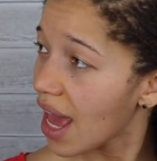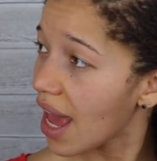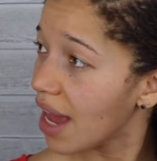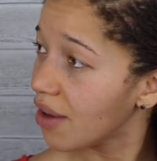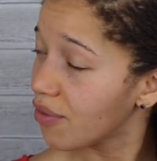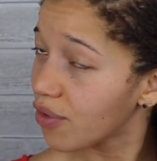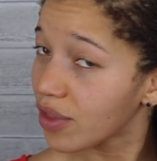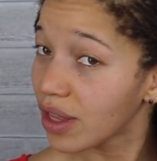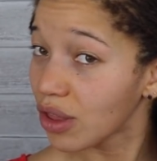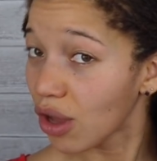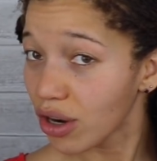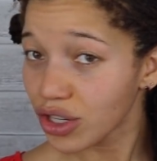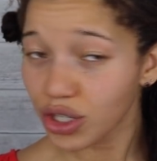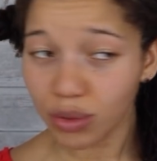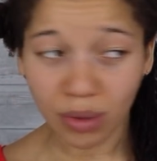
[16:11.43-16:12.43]
and for the
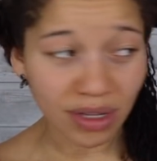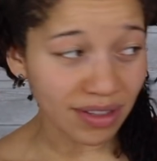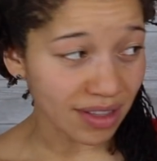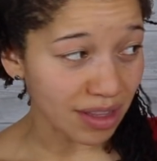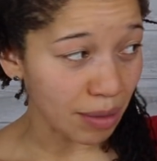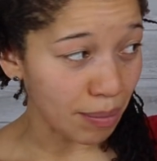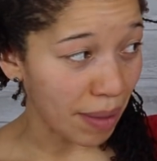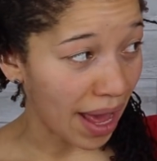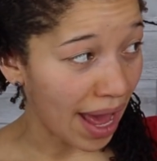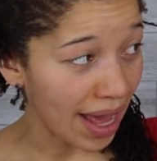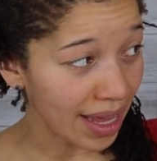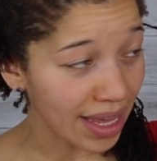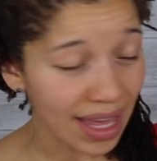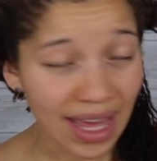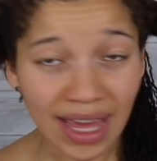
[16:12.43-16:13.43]
larger ones in the
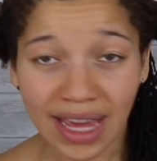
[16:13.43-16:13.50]
back,